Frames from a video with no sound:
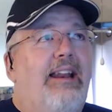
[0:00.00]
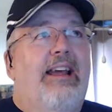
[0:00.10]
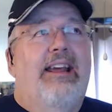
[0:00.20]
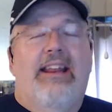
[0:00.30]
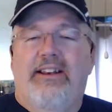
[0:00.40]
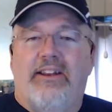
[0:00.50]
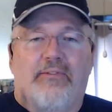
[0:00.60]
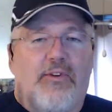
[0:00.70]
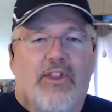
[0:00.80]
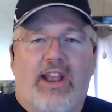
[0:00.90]
and
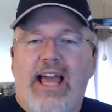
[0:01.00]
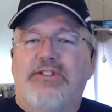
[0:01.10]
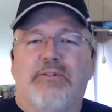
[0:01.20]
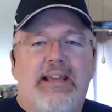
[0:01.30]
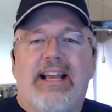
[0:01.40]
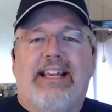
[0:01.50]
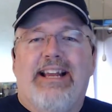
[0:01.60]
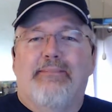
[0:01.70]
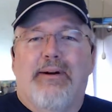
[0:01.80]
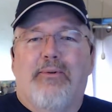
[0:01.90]
for the likes of me, I
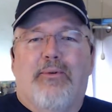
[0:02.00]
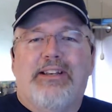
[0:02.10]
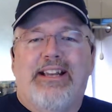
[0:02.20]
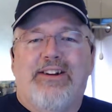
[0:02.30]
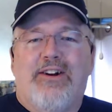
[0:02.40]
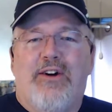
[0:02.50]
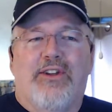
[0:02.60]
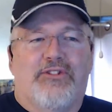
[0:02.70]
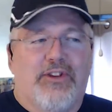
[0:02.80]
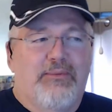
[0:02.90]
can't remember what they call
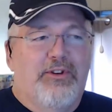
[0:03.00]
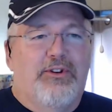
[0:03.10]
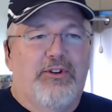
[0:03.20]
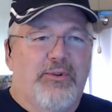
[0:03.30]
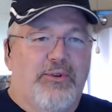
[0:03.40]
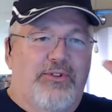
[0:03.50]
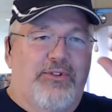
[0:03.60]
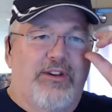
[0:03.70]
that. Something to do with